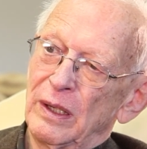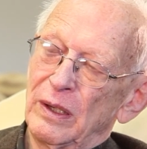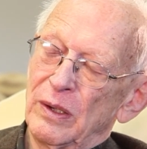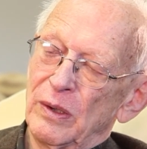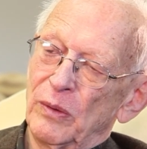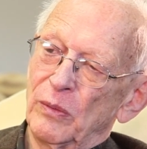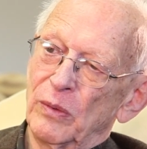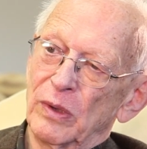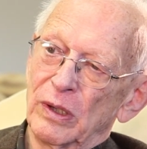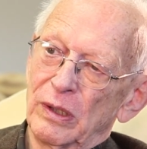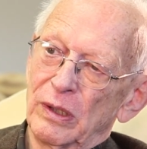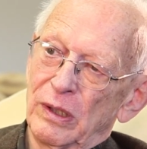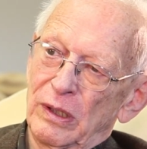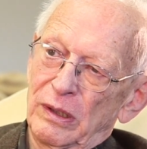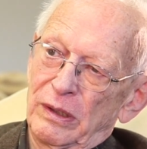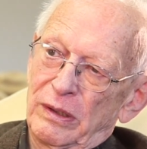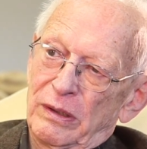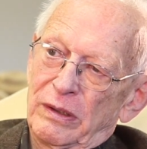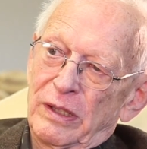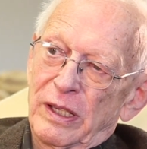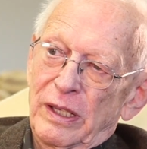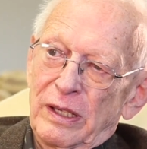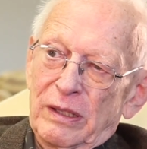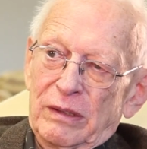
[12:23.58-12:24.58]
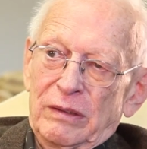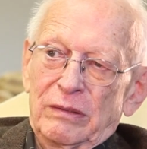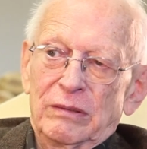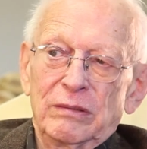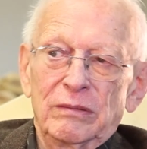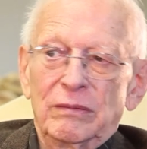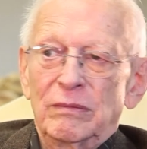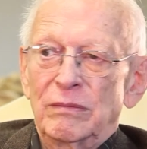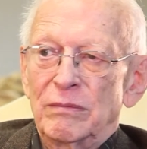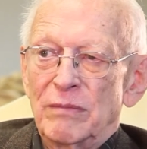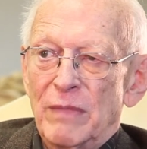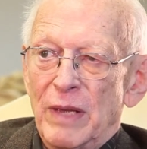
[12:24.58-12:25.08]
Well, that
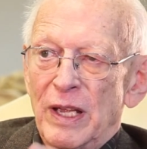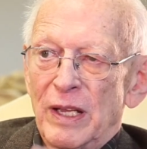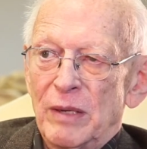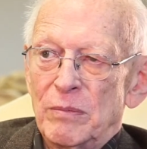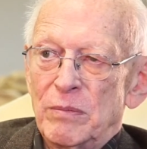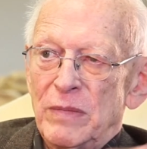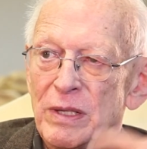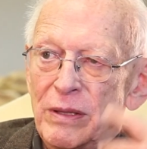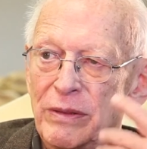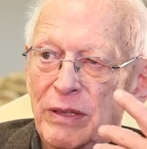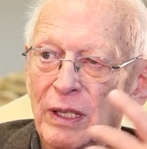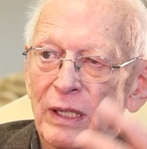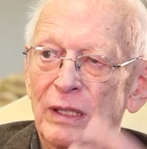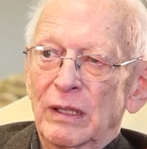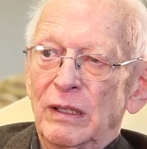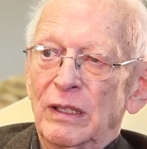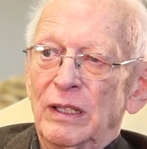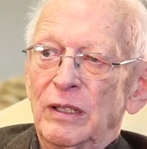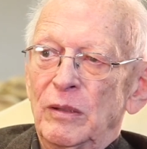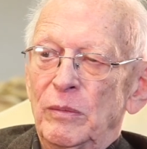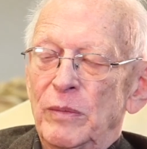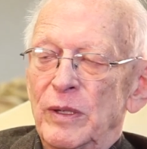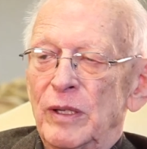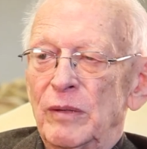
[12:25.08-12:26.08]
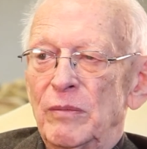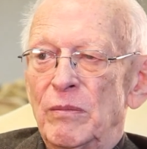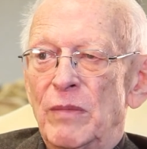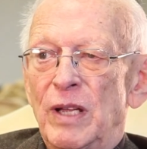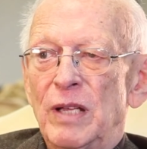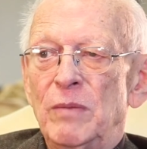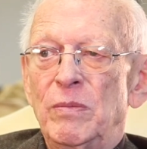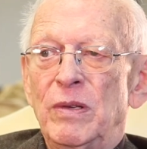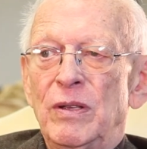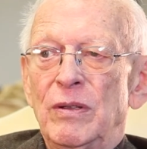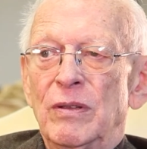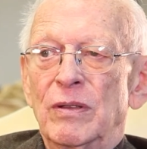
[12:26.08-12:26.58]
made me think a little bit.
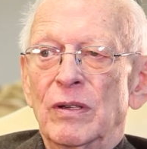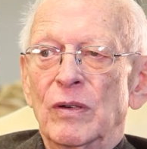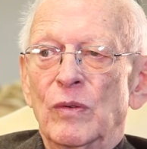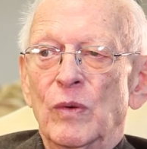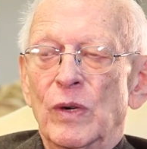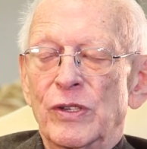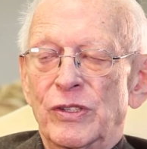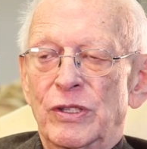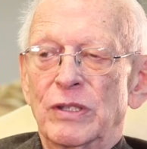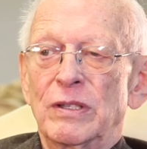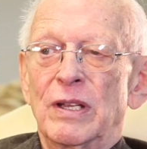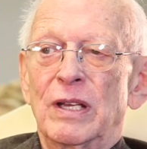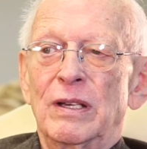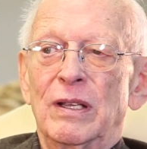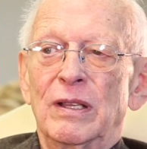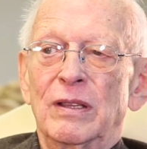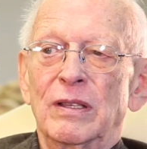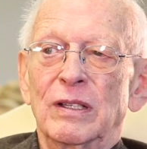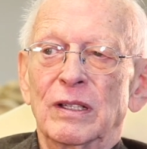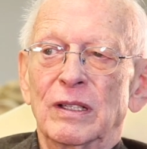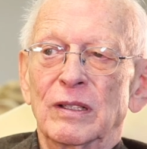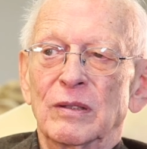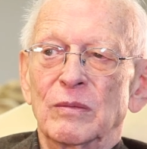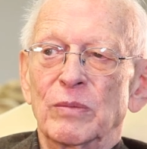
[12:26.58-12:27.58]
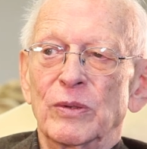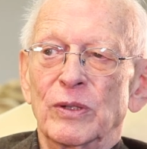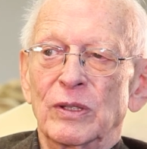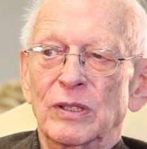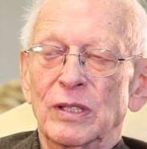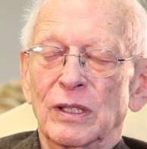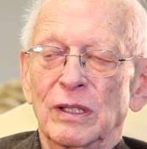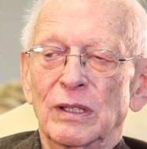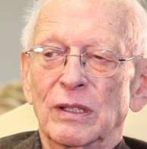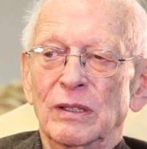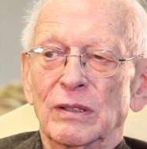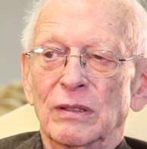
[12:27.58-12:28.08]
Maybe there wasn't anything in
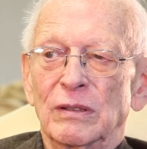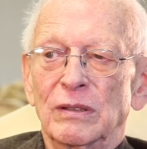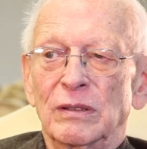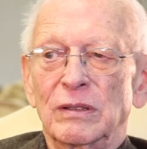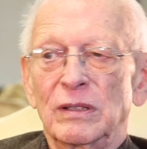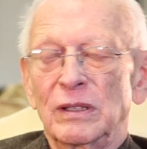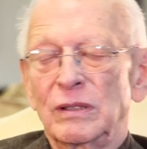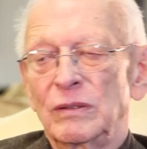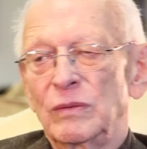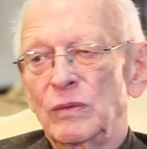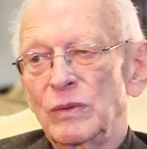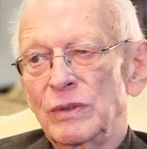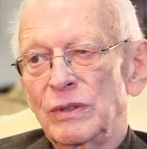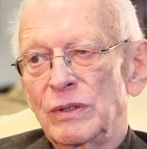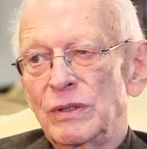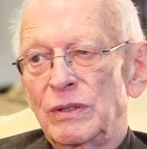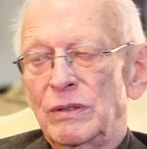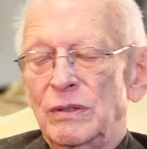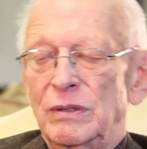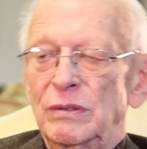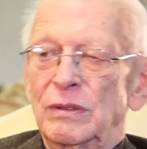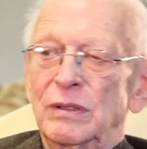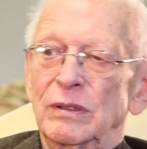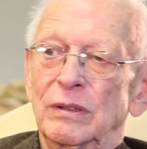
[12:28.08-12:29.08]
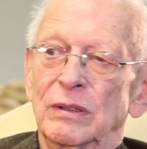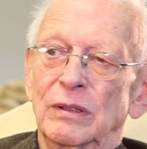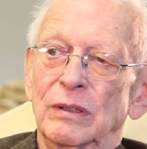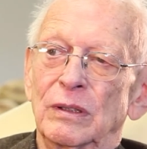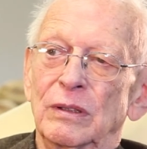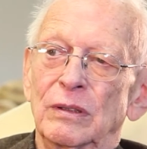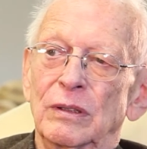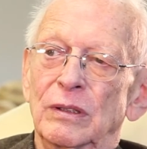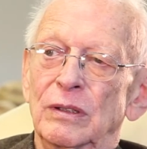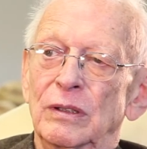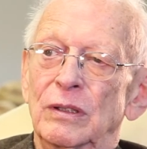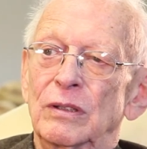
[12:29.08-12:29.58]
particular that was uh,
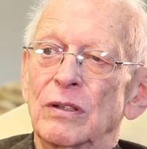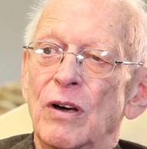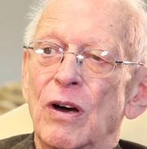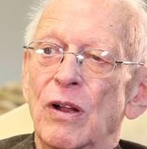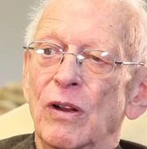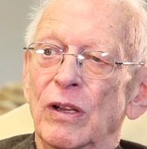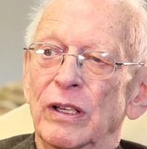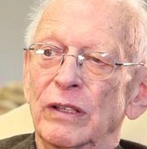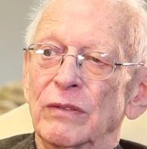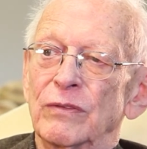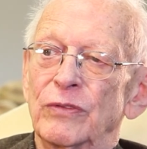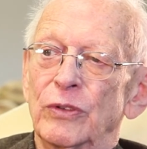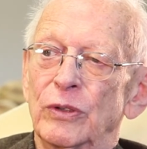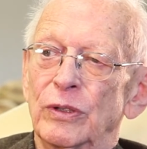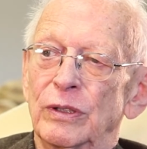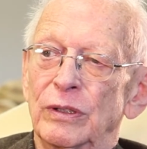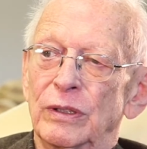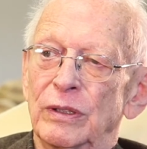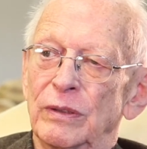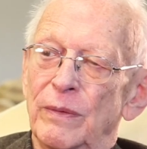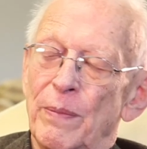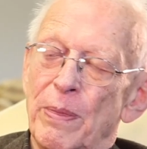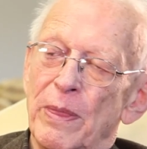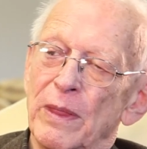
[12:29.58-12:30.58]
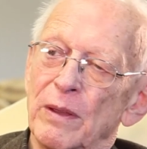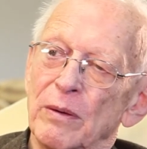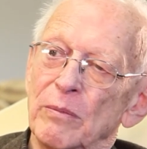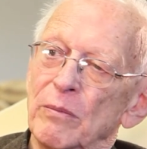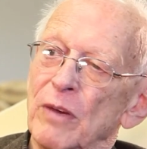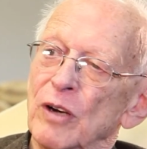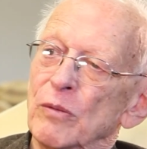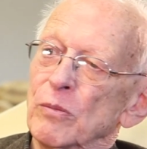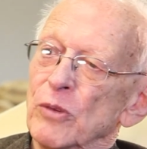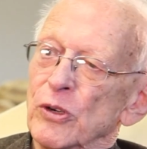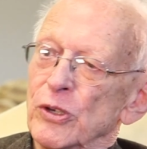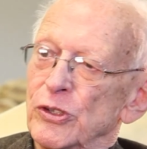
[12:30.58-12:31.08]
calling for a, an
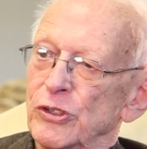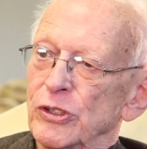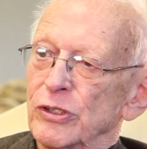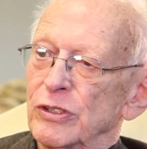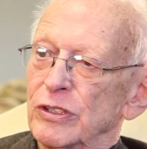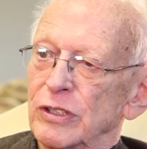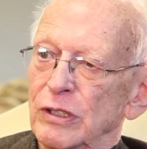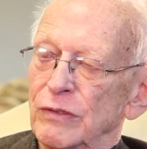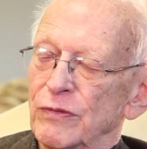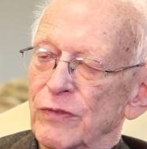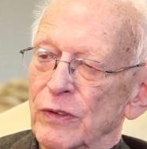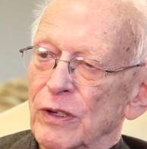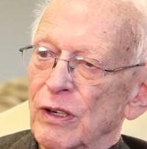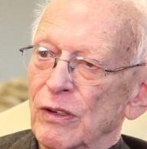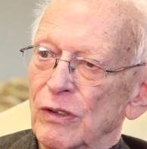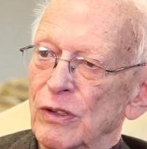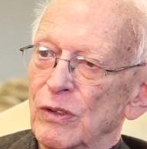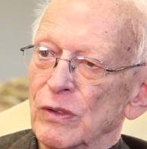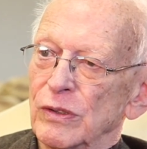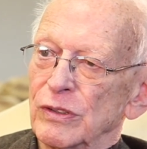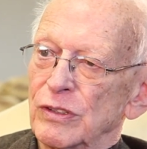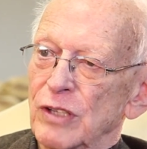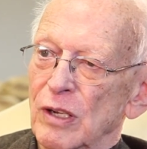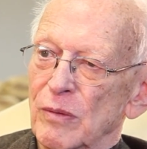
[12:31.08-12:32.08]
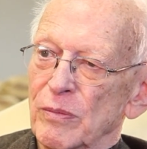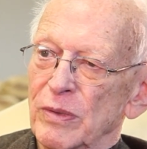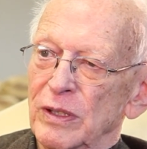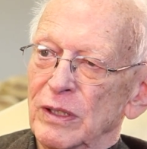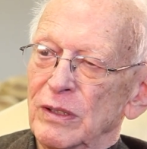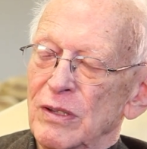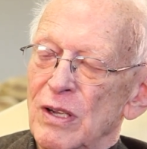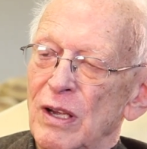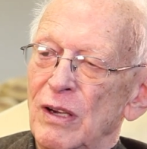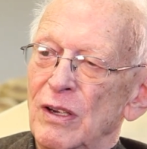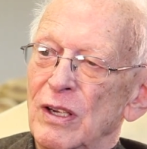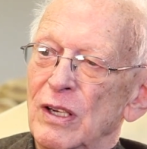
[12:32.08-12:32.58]
emergency furlough or something.